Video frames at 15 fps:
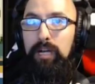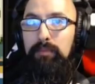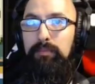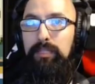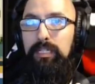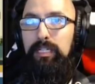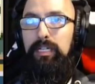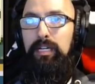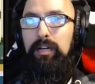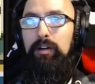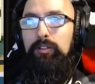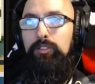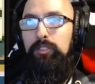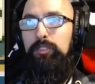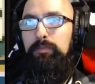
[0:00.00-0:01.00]
up.
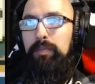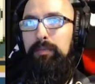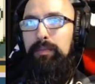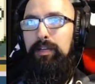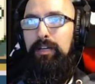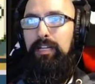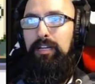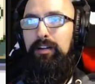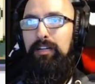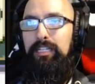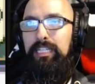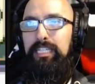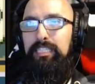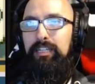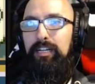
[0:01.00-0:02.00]
Oh, so it's maybe on on,
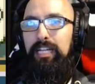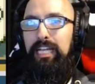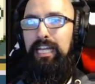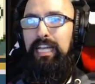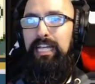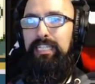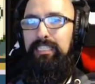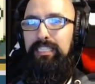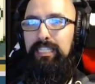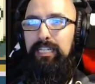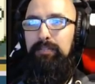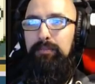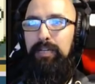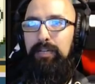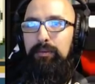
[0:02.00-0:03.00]
e on a hit
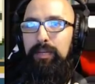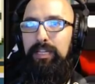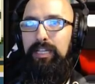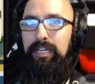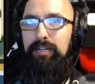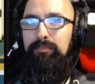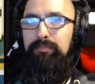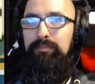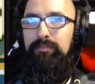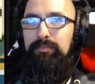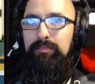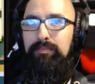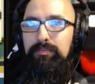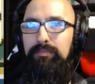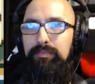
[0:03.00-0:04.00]
it might wake up.
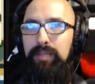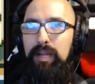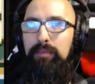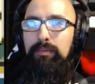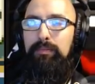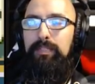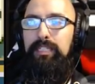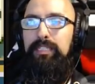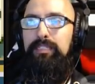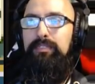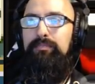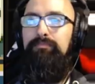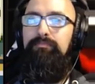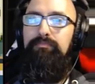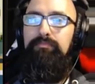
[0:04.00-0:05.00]
Probably.
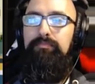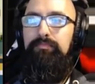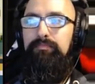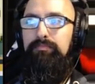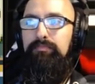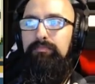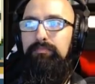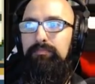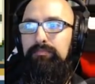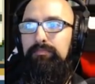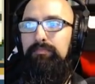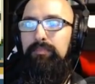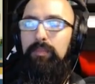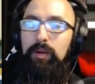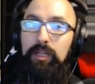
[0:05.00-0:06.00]

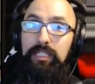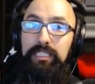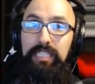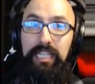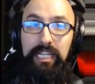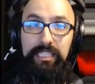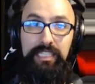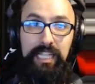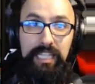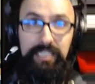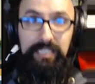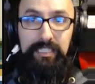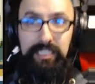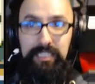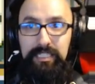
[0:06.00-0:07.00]
Well, at least I got a
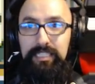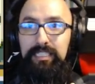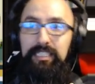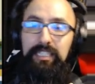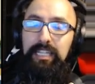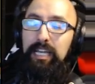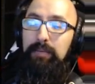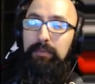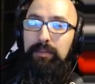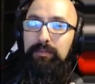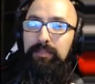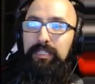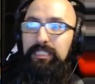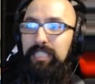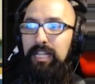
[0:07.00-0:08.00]
chance. I mean,
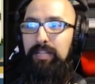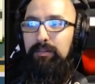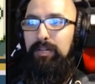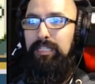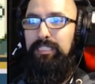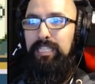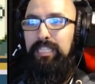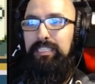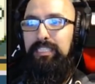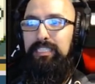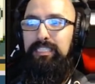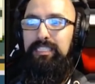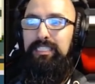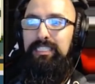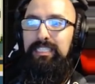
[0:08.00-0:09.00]
because otherwise that's
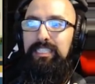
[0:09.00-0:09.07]
just